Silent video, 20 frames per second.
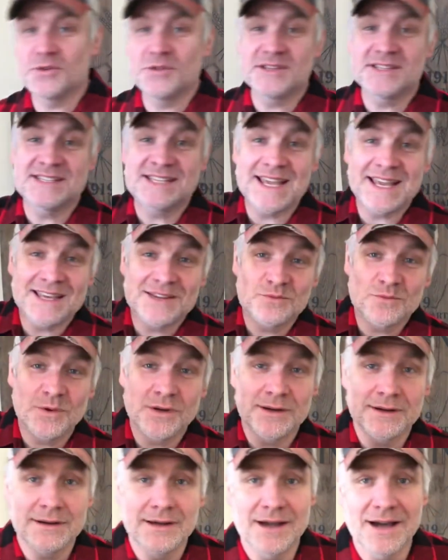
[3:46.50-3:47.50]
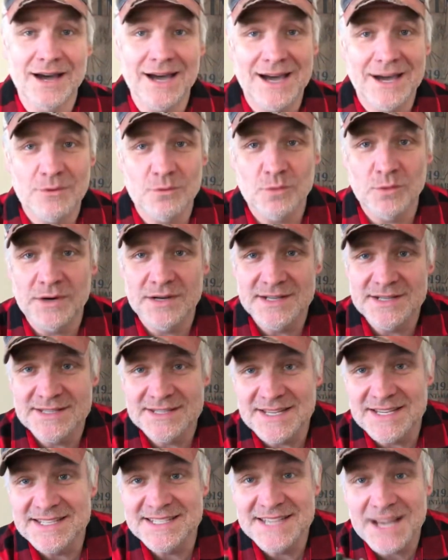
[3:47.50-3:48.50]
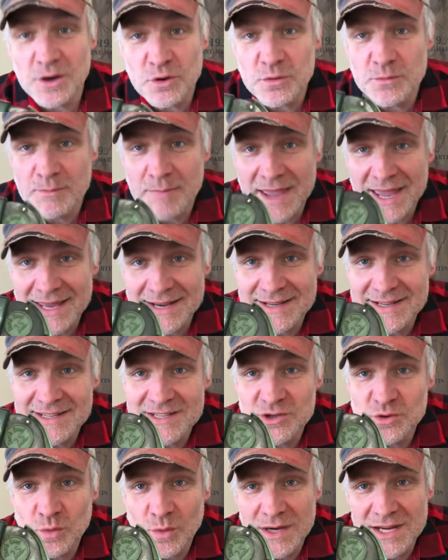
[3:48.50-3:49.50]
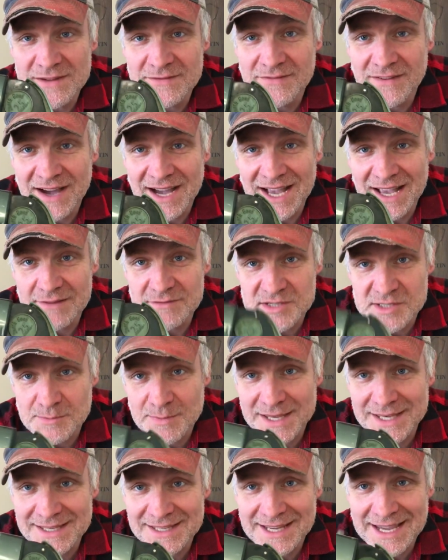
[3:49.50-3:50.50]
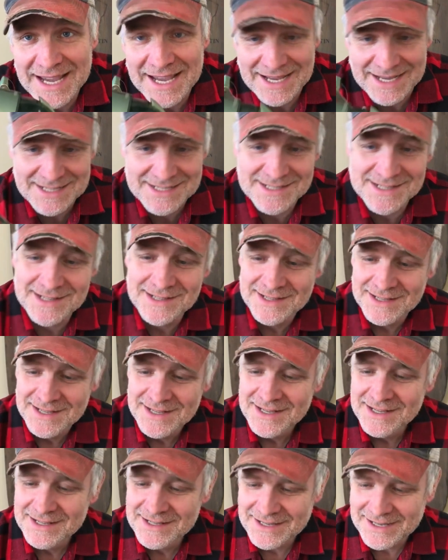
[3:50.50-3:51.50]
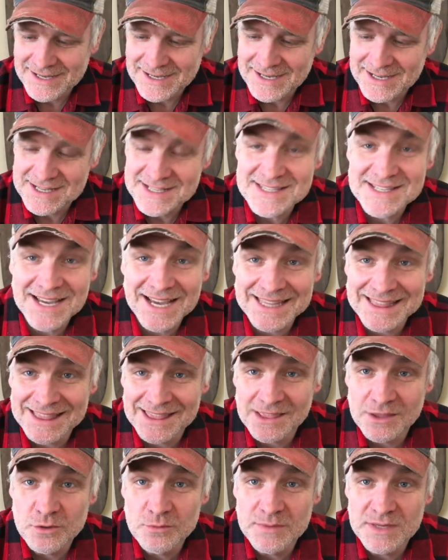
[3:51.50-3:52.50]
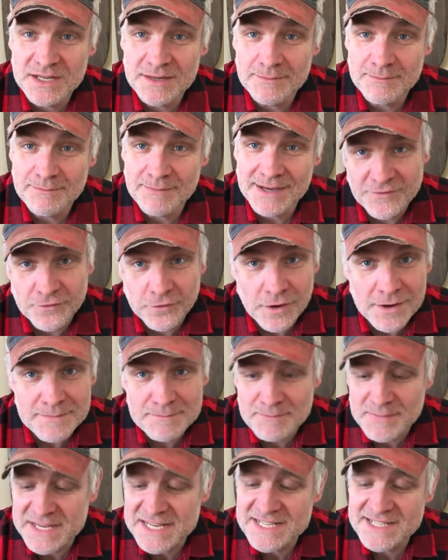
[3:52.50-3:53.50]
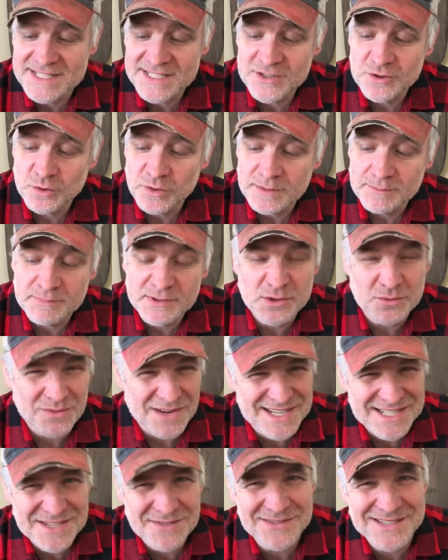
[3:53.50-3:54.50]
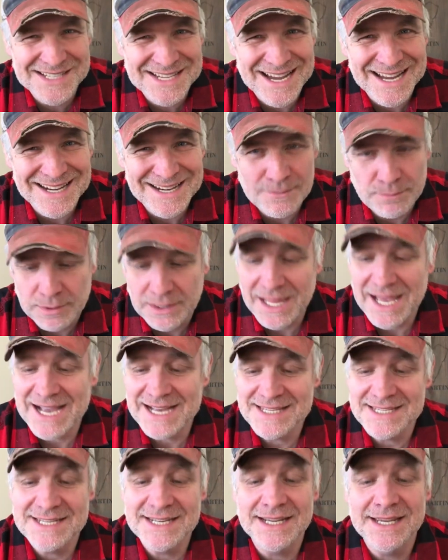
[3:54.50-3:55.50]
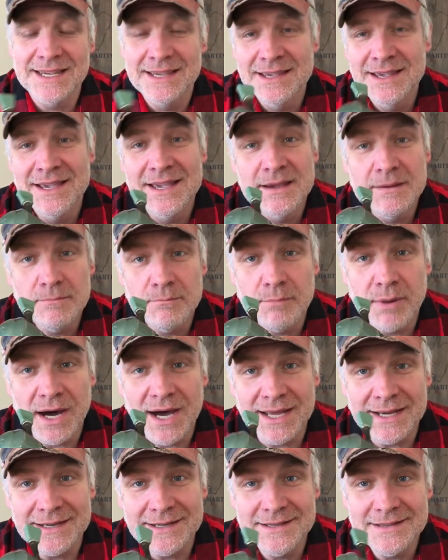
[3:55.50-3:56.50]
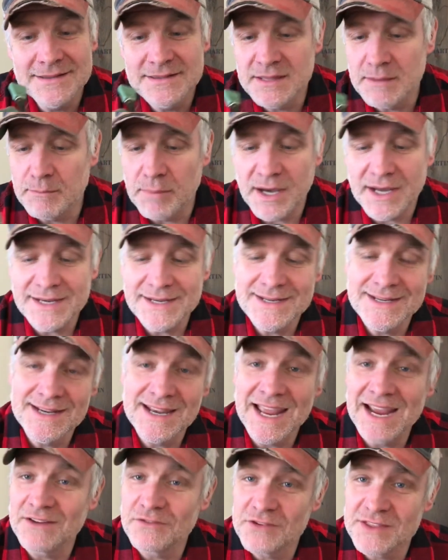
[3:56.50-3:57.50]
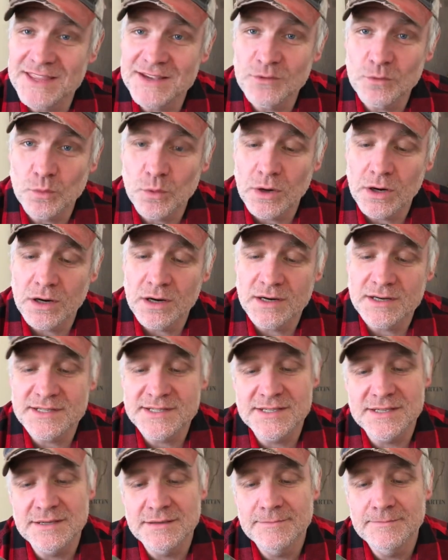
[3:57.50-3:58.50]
the second one I got was a South Bend 25 spin cast. It's got an aluminum front piece to it, but the rest of it's kind of plastic. But the button, everything works.